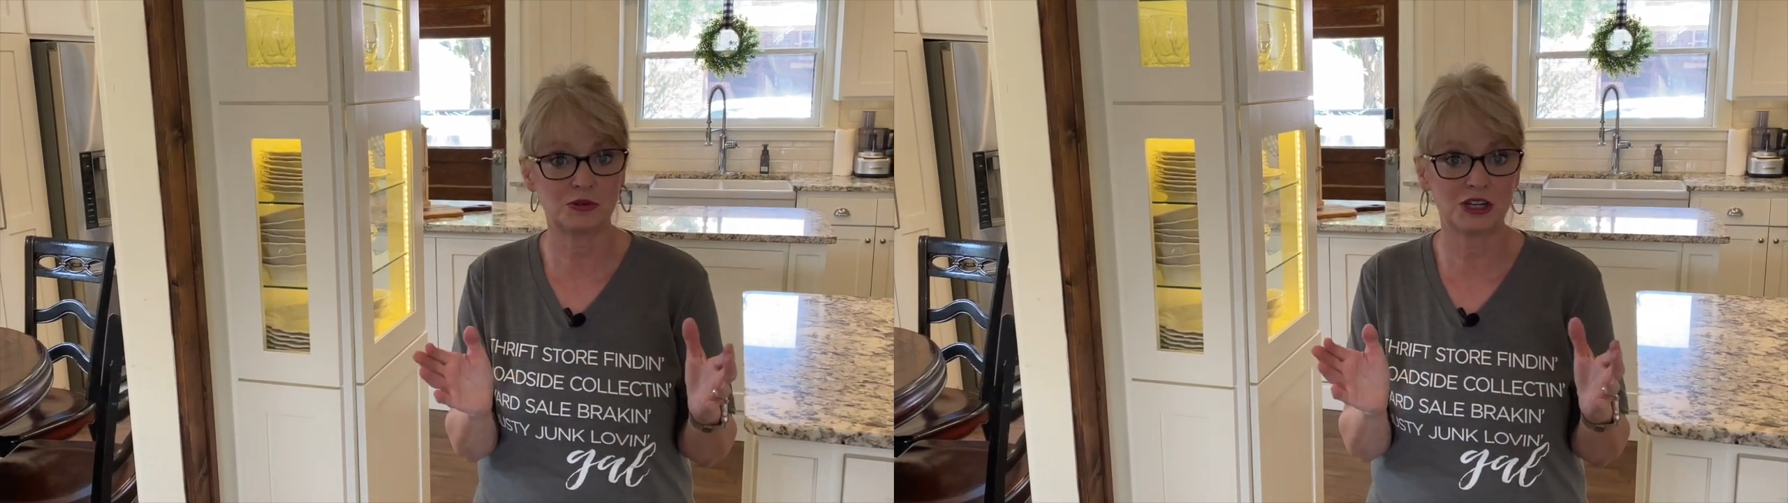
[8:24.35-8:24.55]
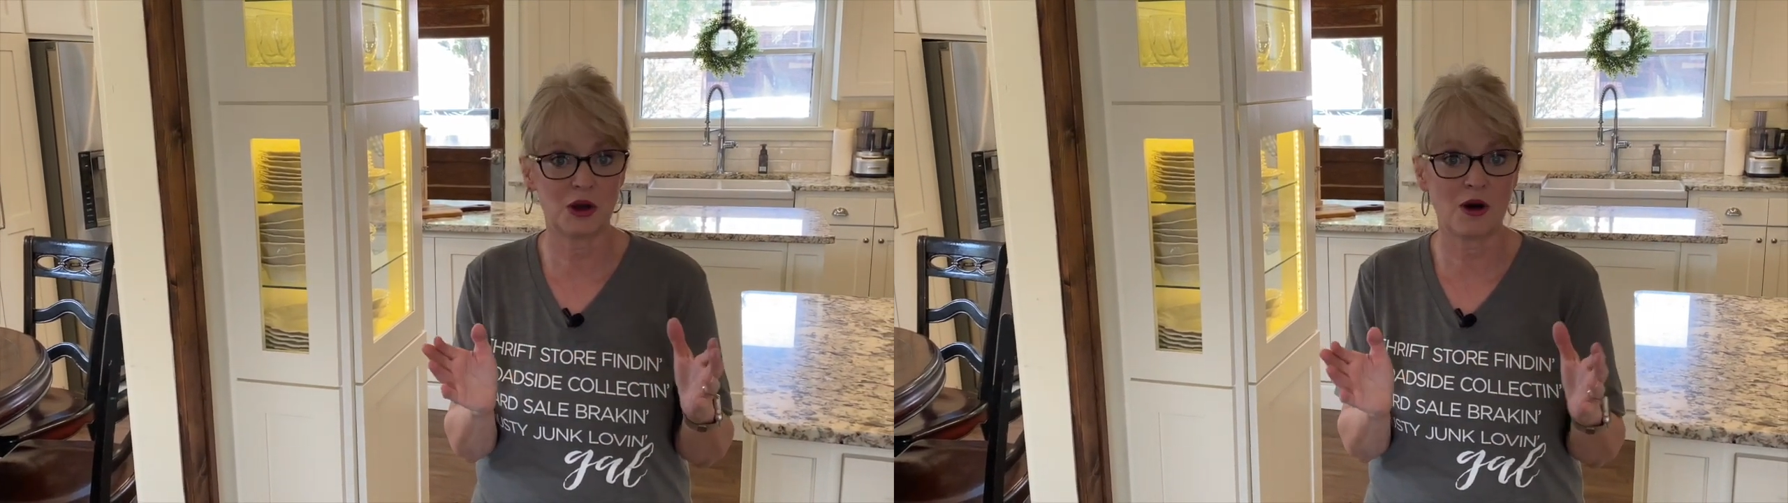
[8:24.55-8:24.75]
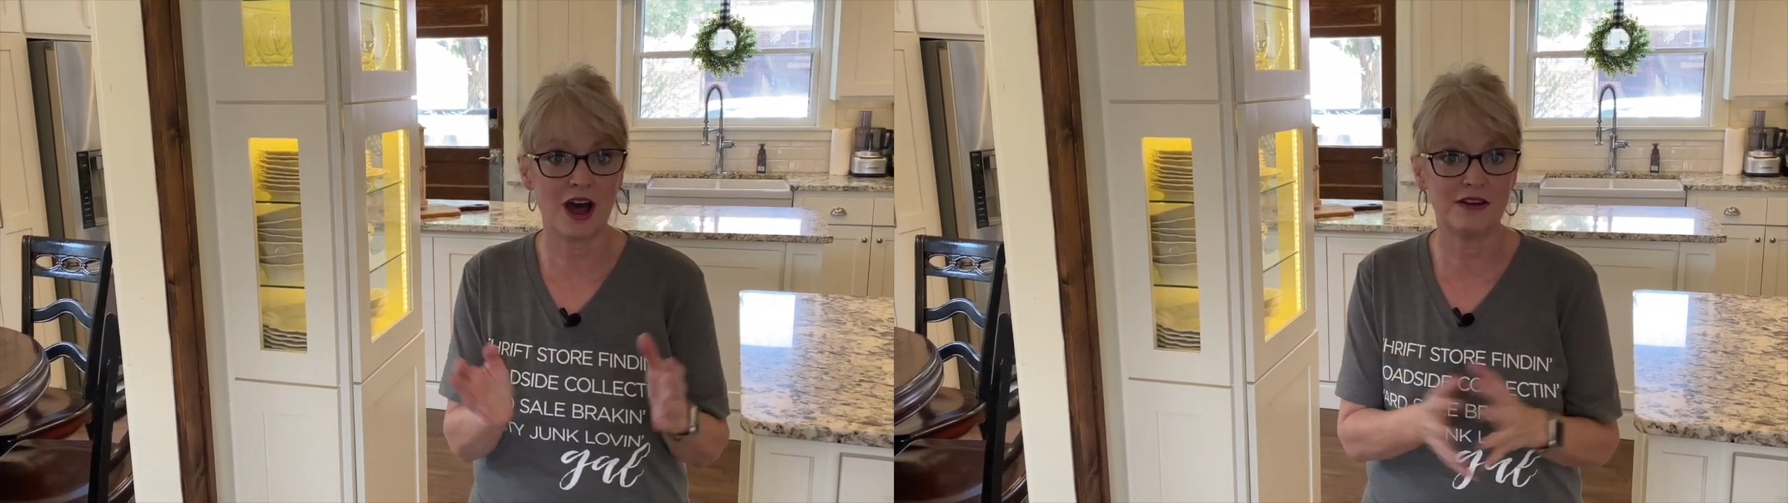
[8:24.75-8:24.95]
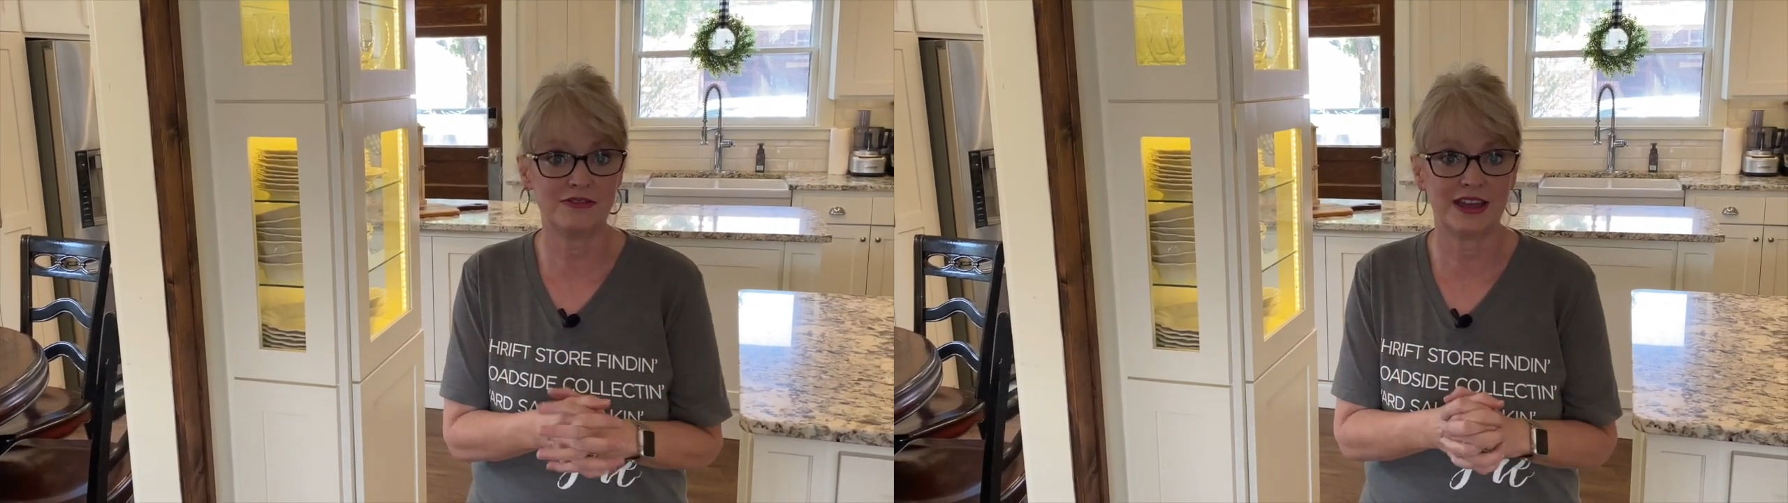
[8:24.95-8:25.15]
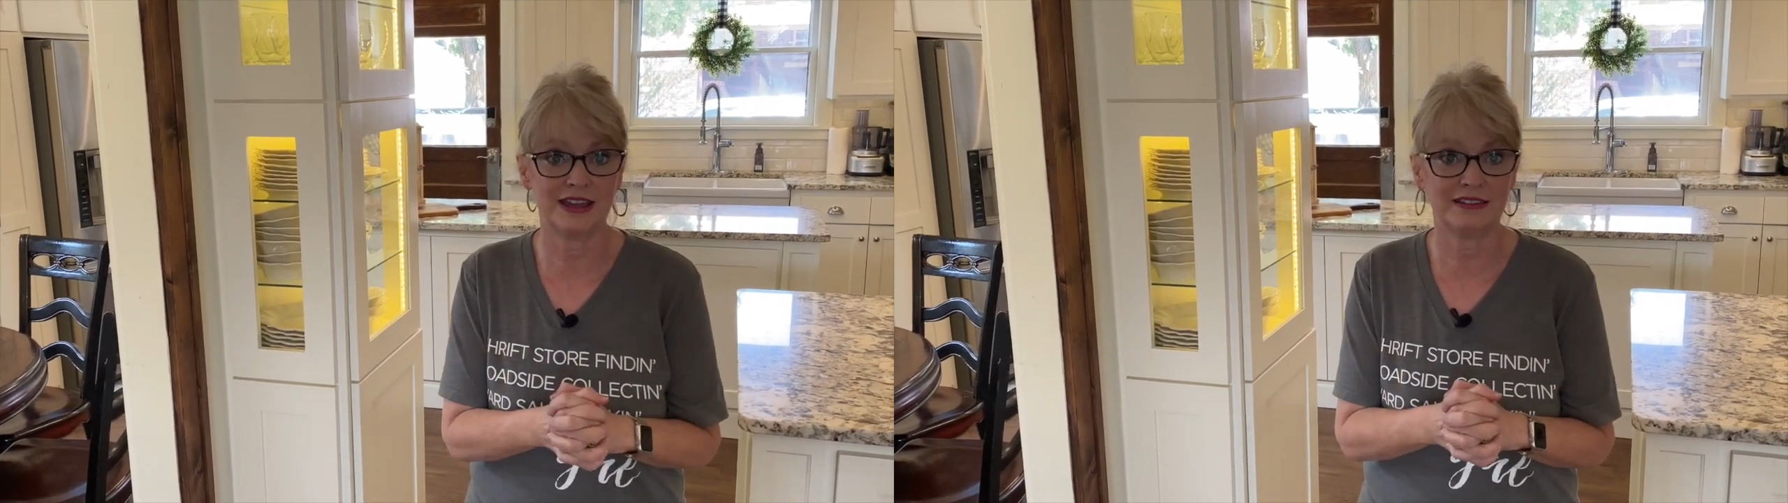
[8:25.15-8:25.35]
would go
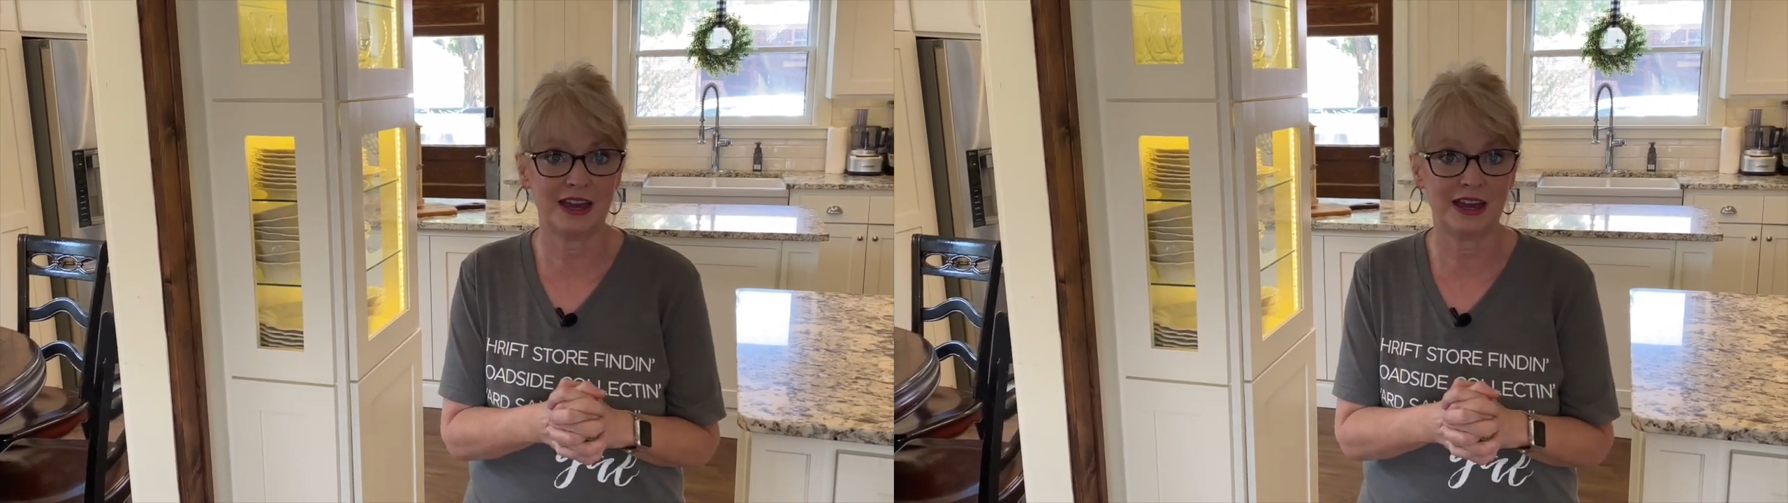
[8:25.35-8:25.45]
off and